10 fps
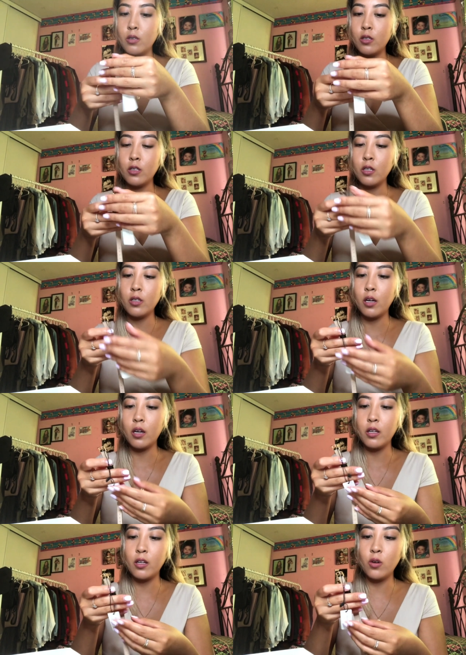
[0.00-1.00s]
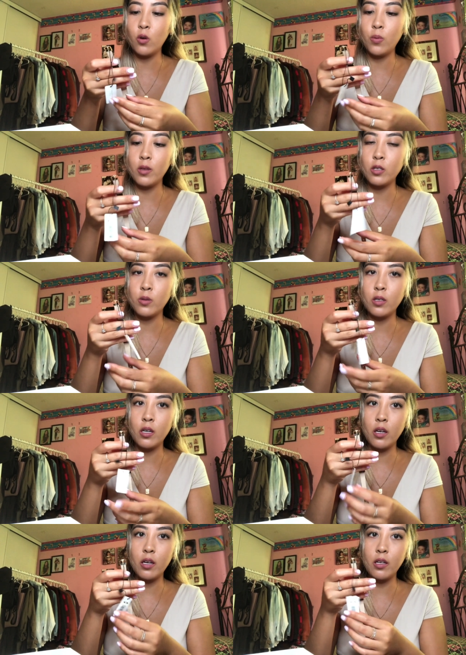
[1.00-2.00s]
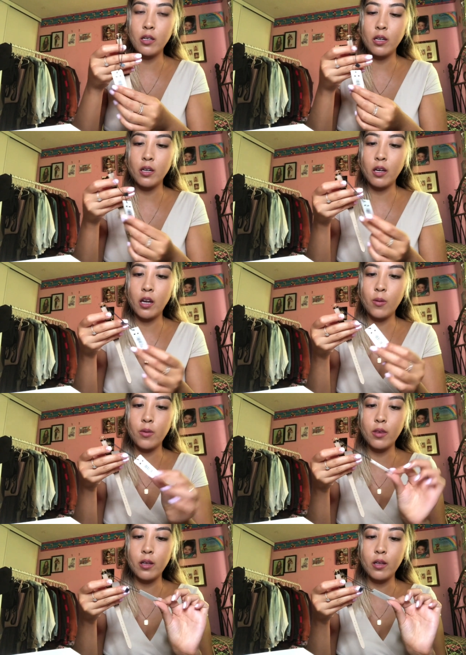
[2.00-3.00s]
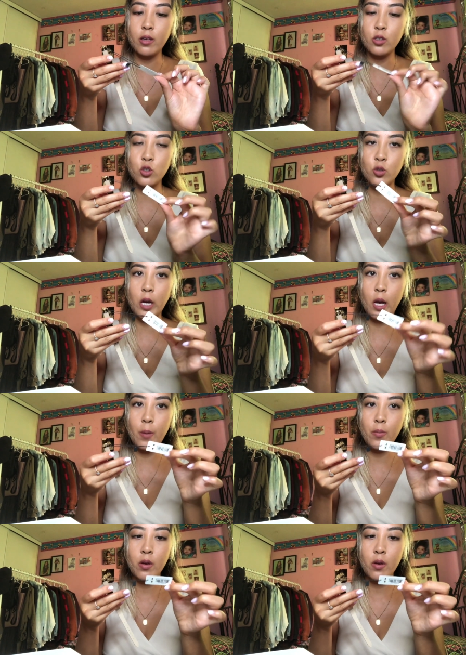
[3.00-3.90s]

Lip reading: Since I didn't open this one yet, it did came with a little strap